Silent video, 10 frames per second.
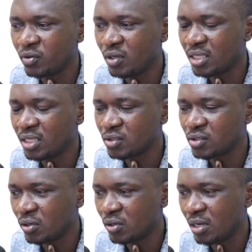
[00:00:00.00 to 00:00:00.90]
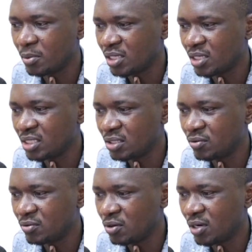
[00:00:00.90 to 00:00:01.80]
In this question I've already seen you
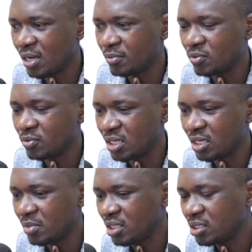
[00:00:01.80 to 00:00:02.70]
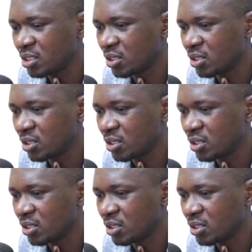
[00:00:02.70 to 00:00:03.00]
don't have treasury bills,